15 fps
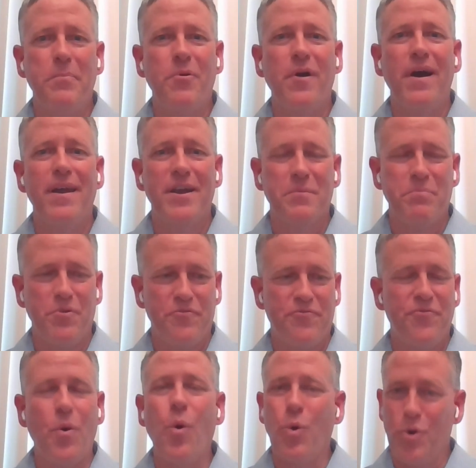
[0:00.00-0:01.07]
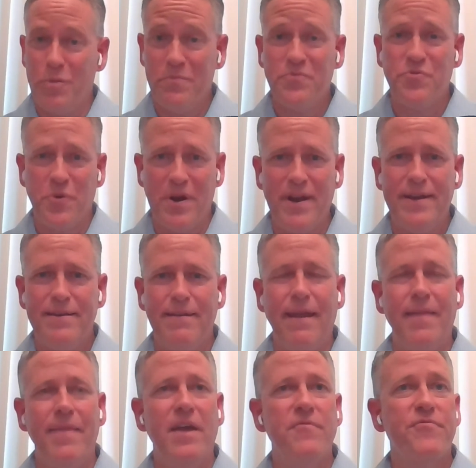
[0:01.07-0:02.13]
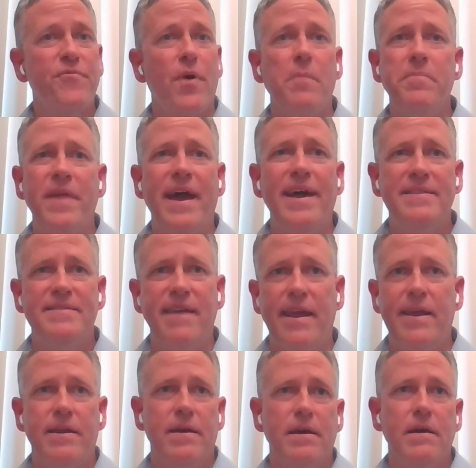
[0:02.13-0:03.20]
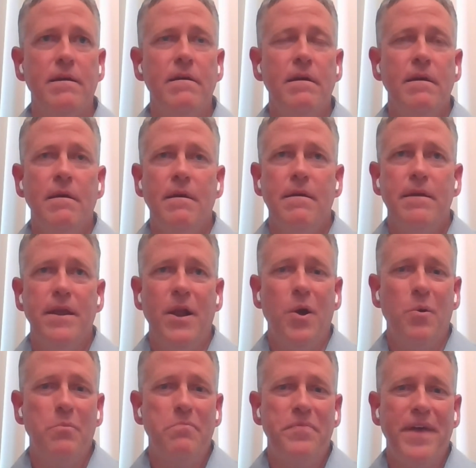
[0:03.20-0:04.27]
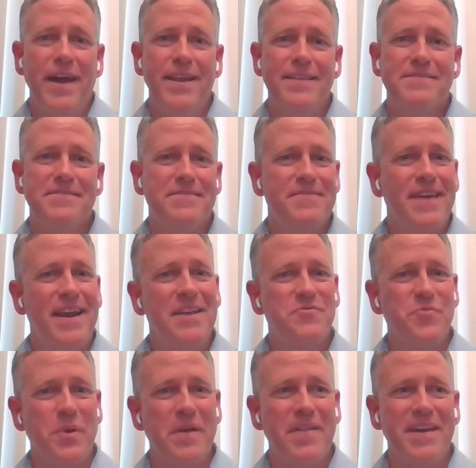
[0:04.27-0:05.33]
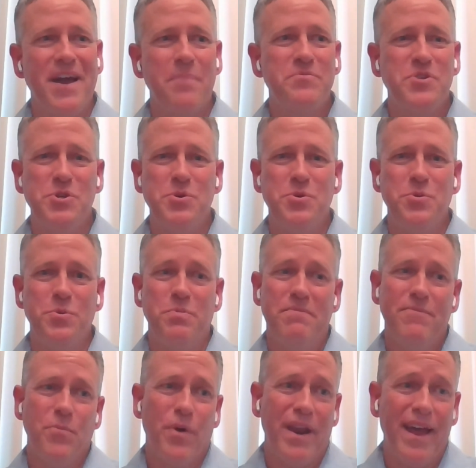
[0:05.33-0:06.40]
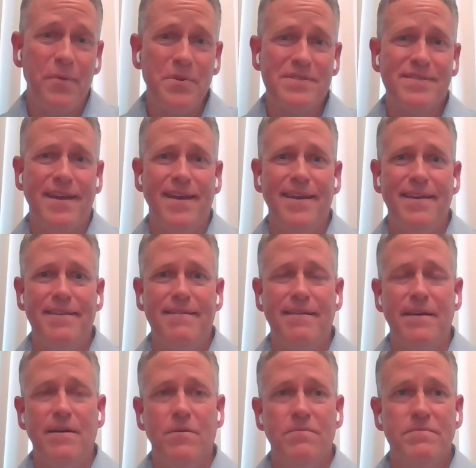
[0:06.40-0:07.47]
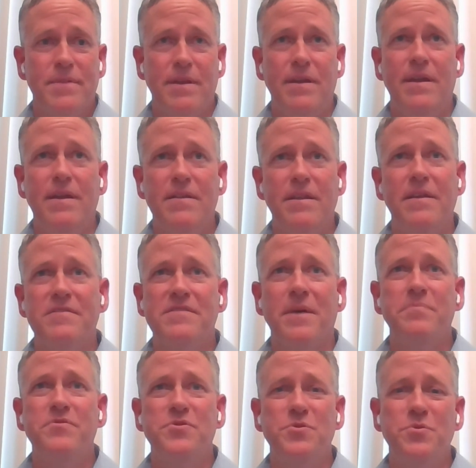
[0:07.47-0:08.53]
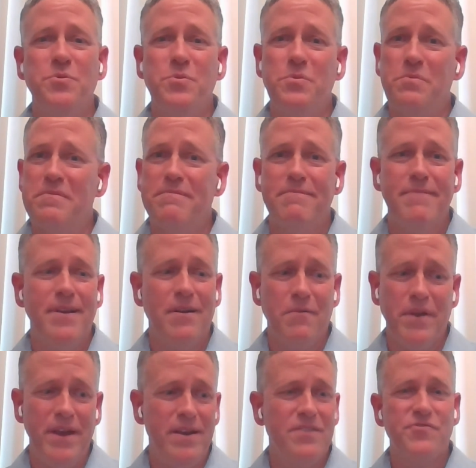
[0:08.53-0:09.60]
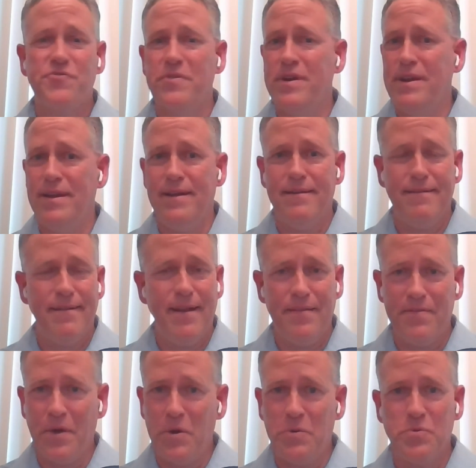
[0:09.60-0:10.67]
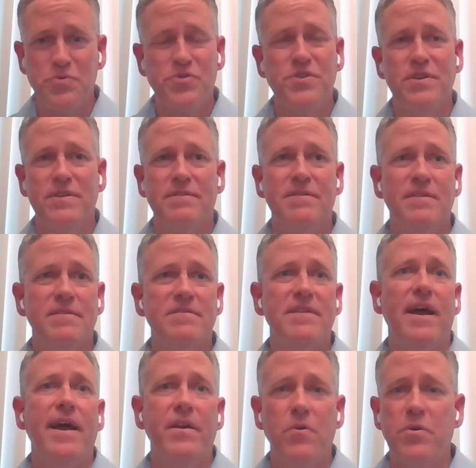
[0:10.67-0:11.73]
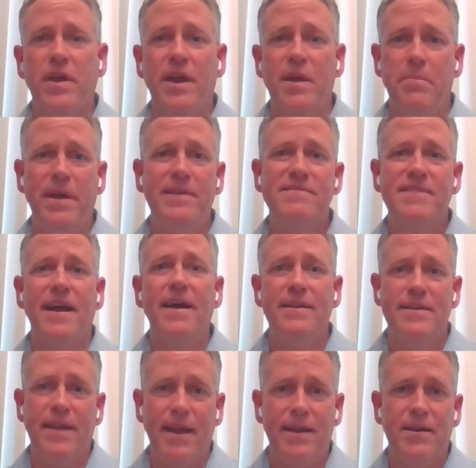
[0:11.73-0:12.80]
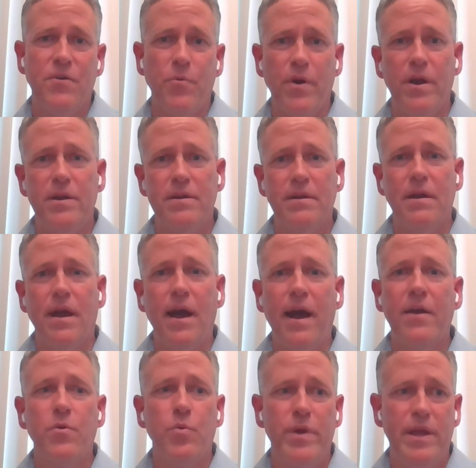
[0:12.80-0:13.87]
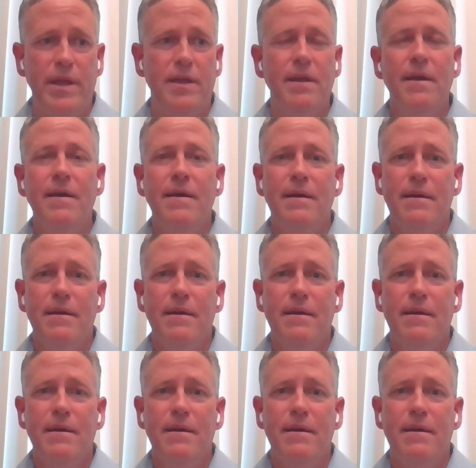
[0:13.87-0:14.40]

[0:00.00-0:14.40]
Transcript: a product performs, right? And then from that data, then it's really up to what I would say, it's up to, industry and those to decide, okay, based on data, right? How do we